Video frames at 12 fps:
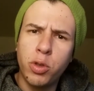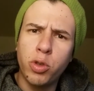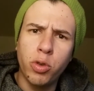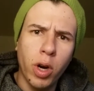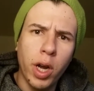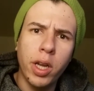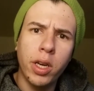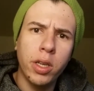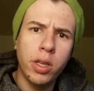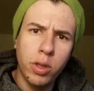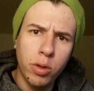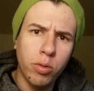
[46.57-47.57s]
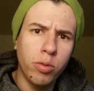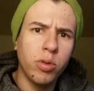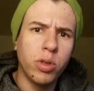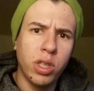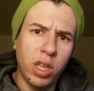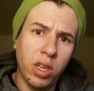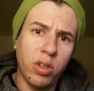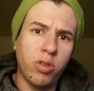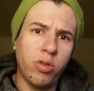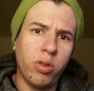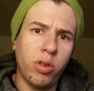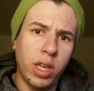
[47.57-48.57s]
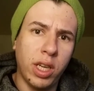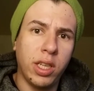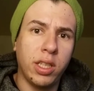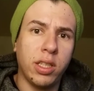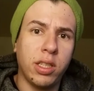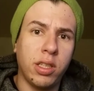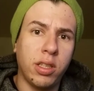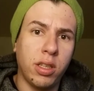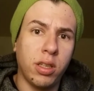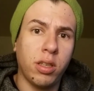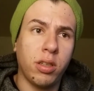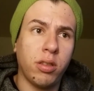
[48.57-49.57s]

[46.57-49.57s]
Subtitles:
try to use Android as a